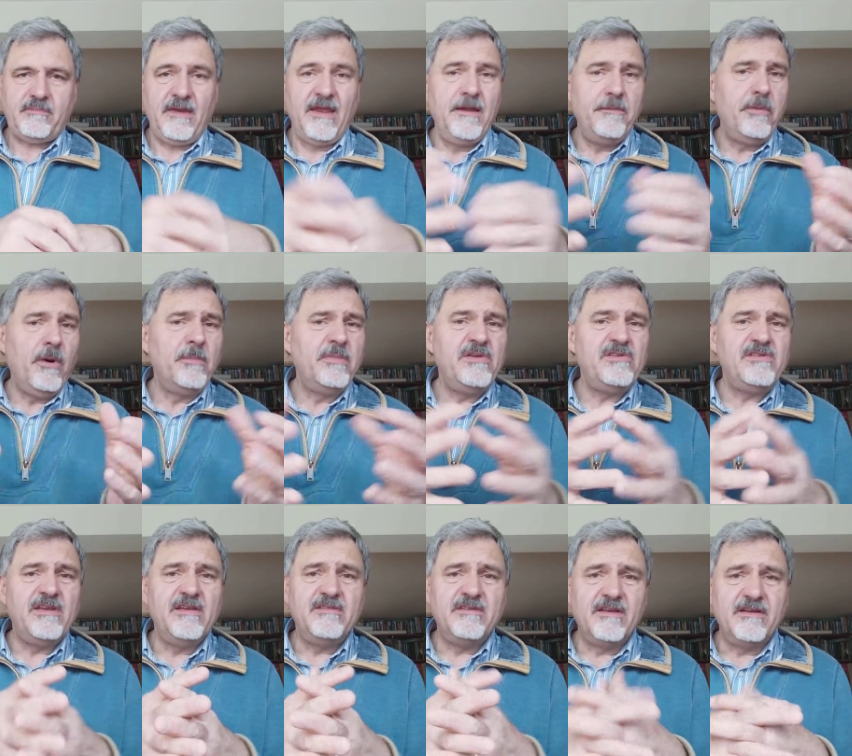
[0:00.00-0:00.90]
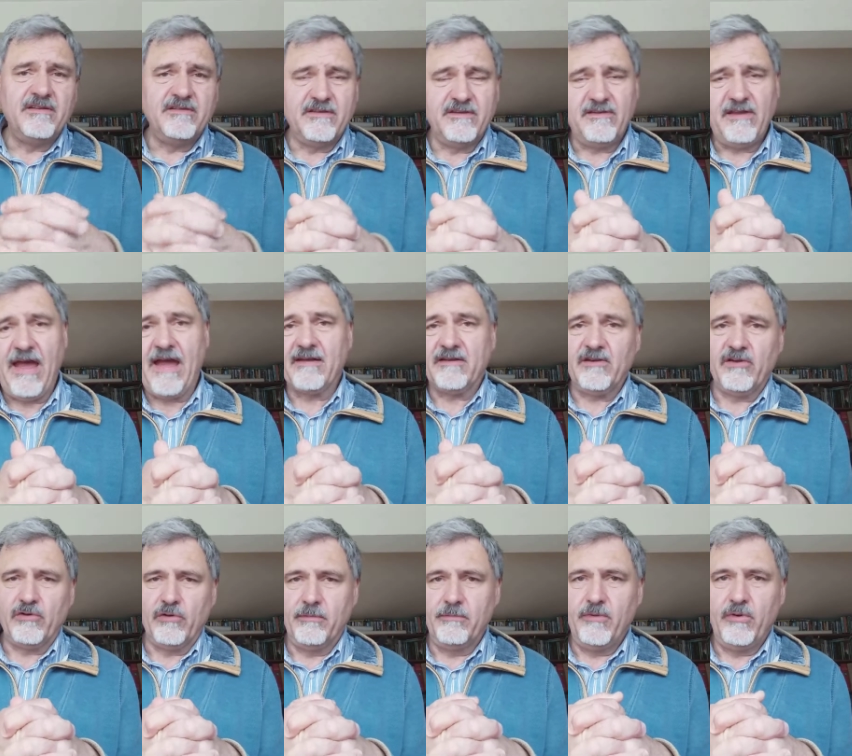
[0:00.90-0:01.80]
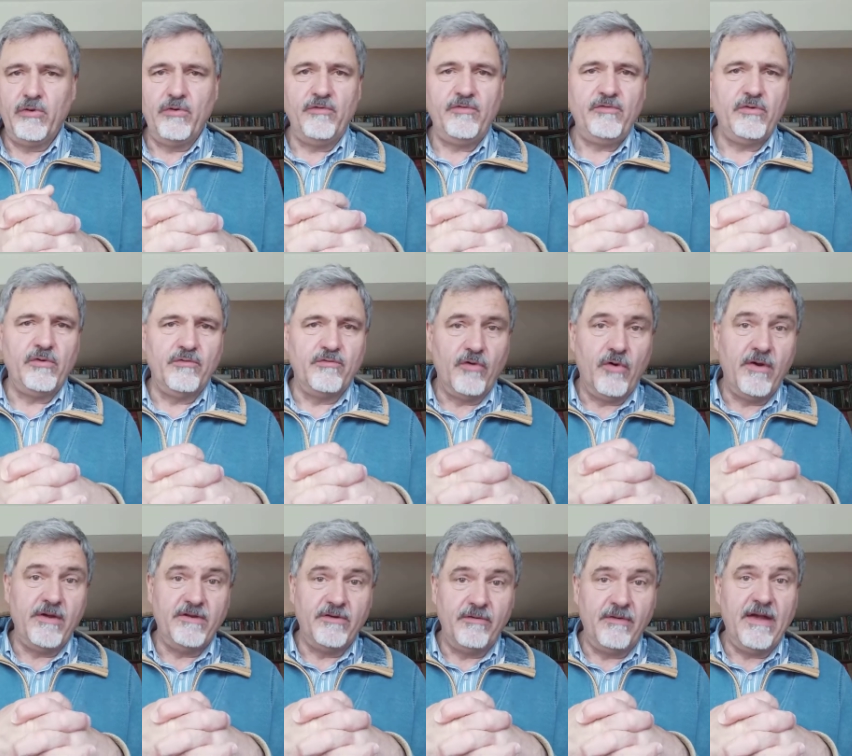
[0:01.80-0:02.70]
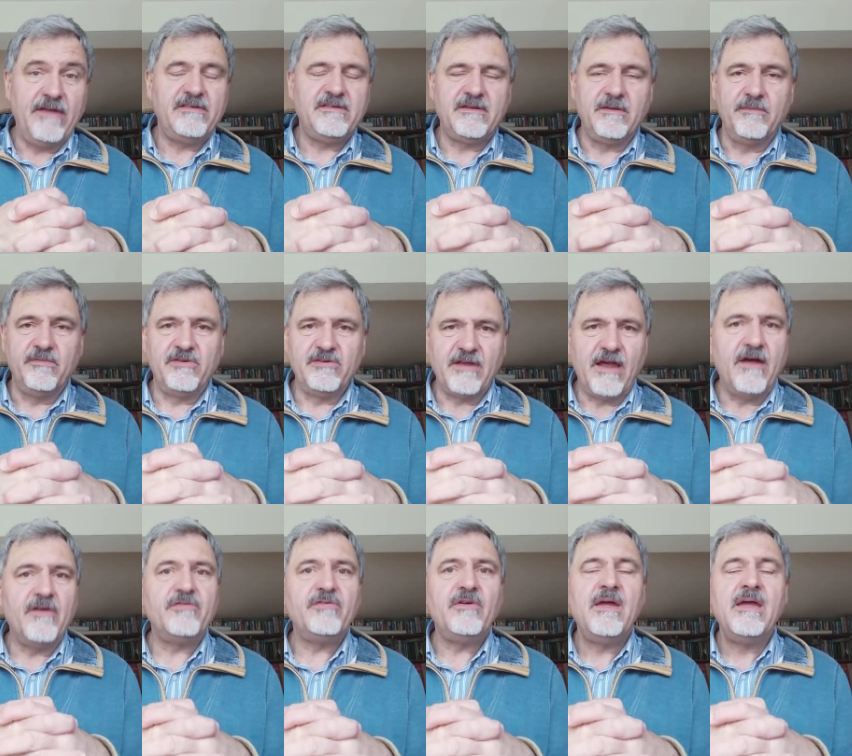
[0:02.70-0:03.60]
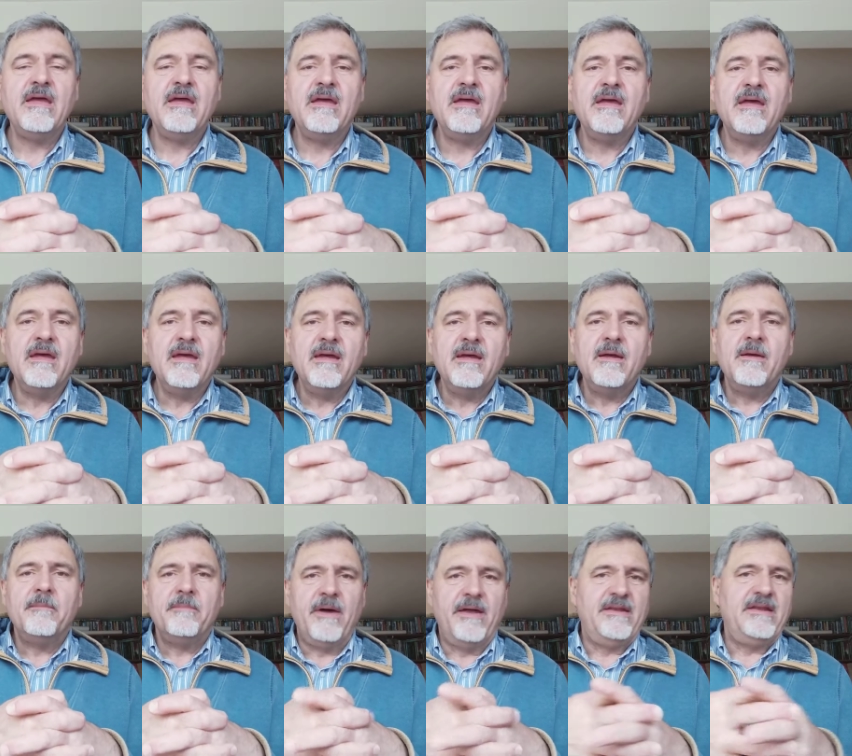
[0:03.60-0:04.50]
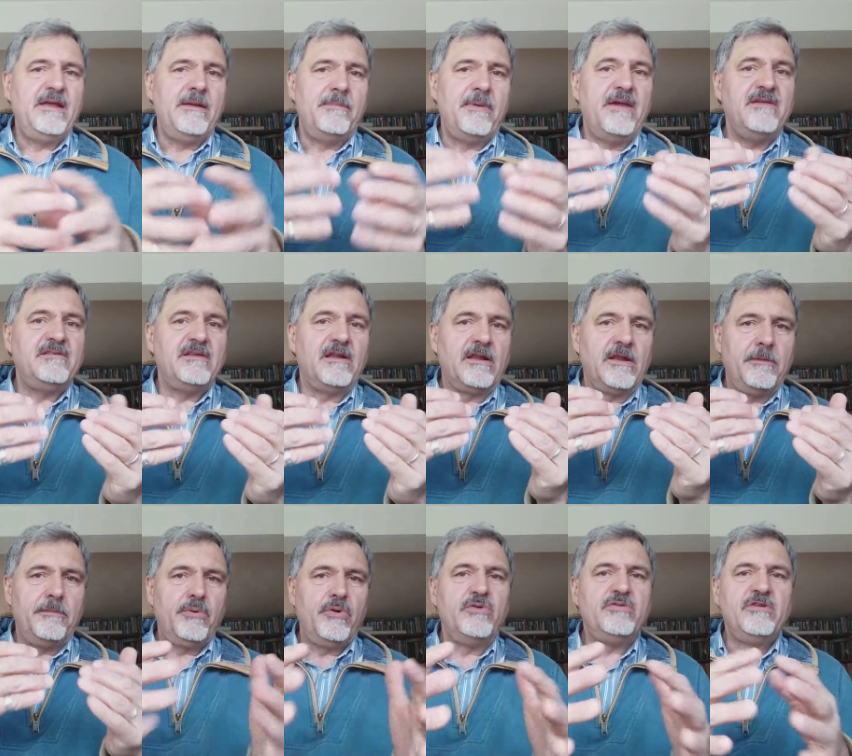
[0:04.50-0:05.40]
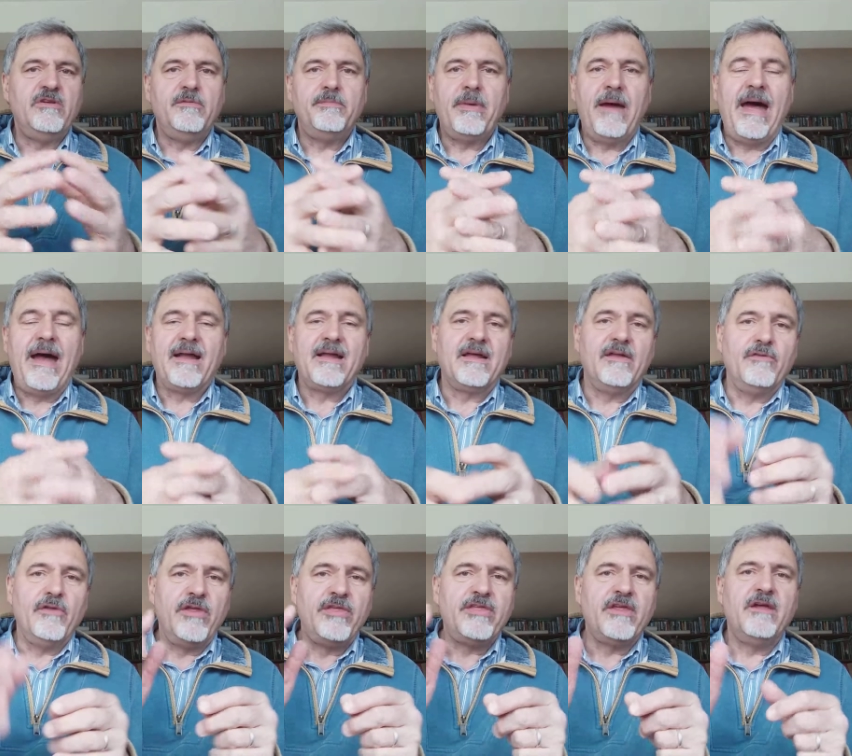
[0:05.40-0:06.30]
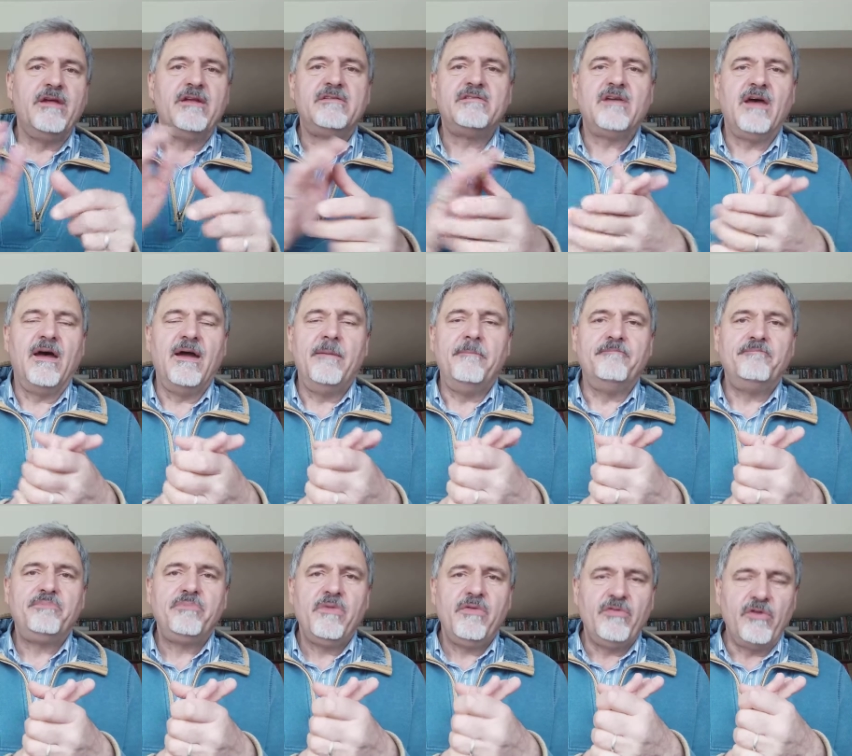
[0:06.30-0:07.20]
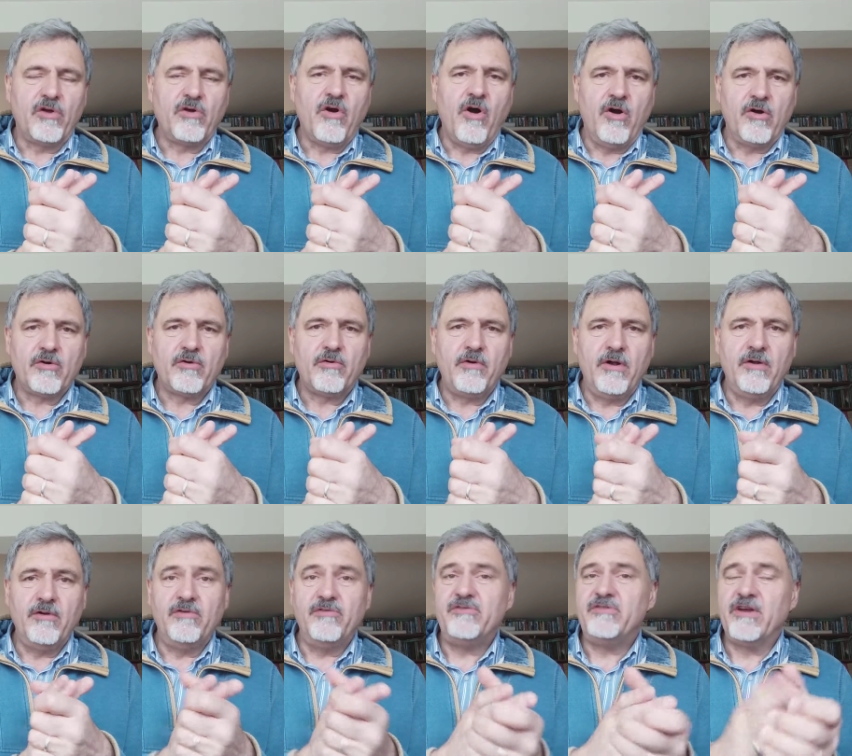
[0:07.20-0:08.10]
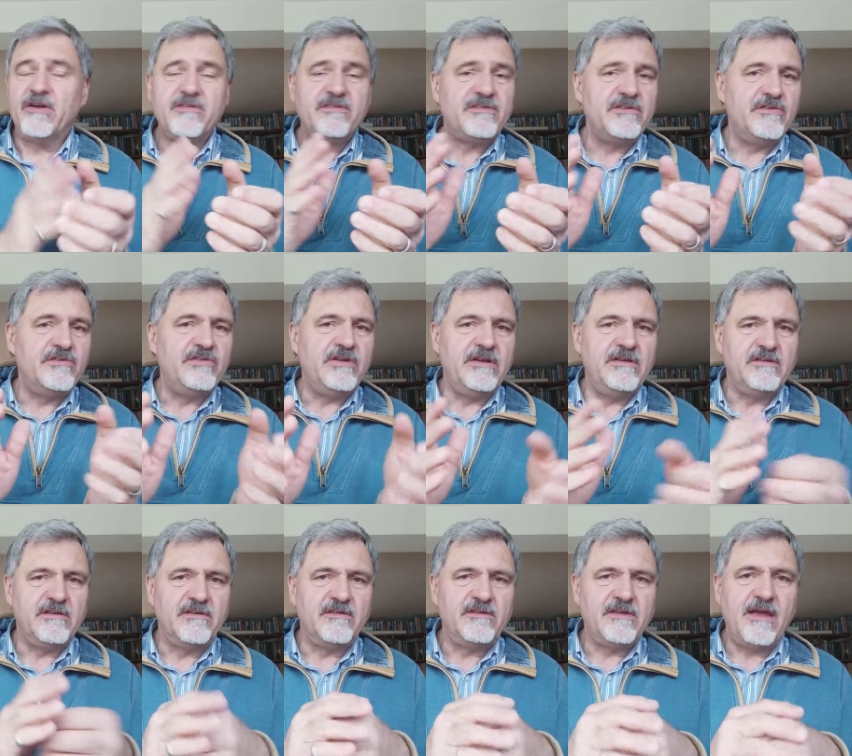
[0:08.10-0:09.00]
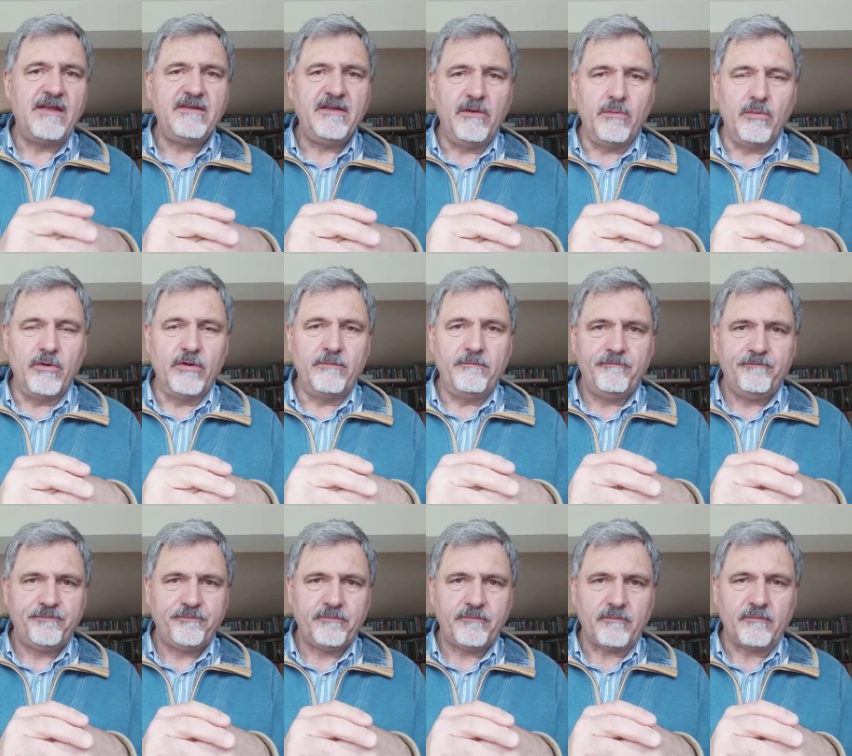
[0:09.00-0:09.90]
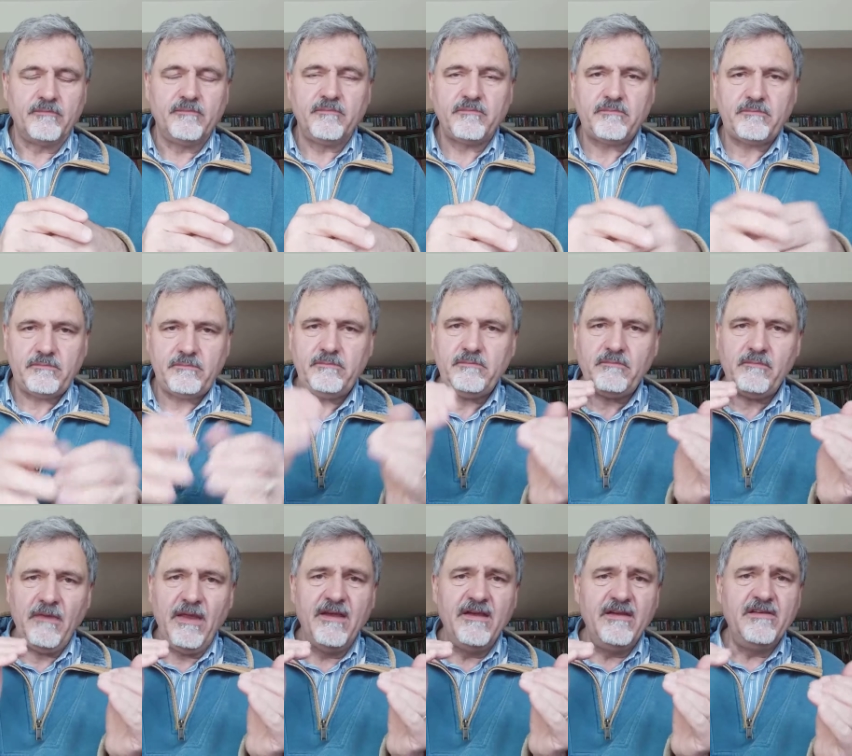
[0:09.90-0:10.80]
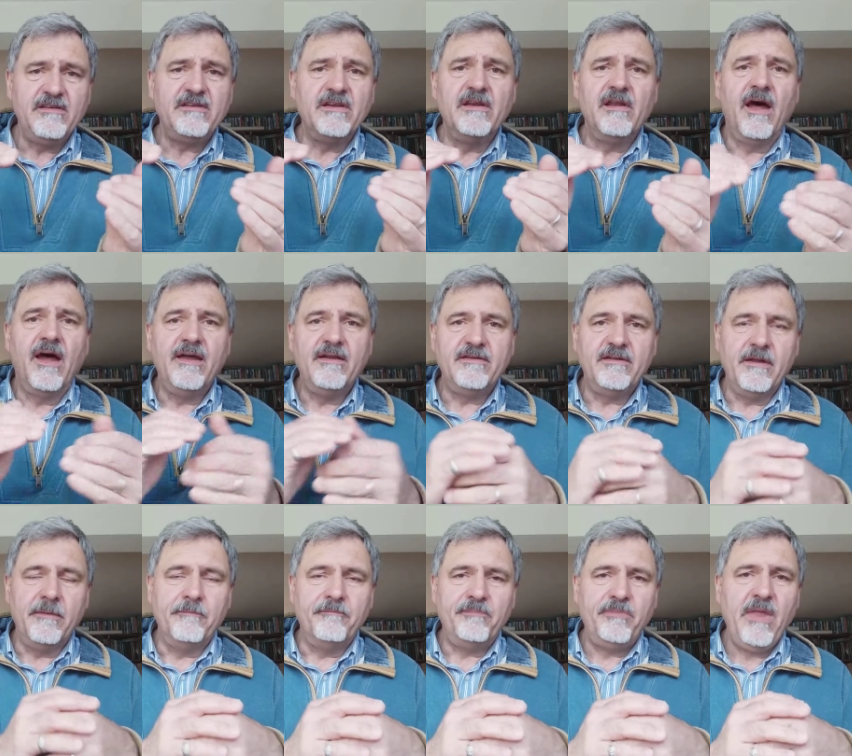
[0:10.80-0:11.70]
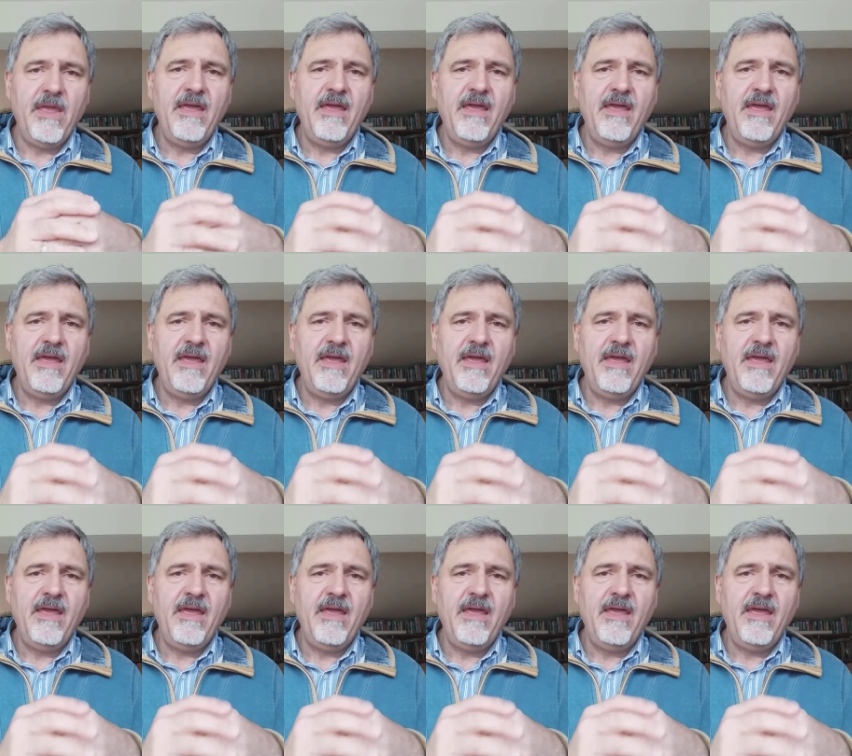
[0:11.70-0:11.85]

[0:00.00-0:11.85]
He probably sees it as a tactical move to avoid arrest himself, but he basically pushes back. And the third time, the cock crows, just as Jesus said he would, he's denied him.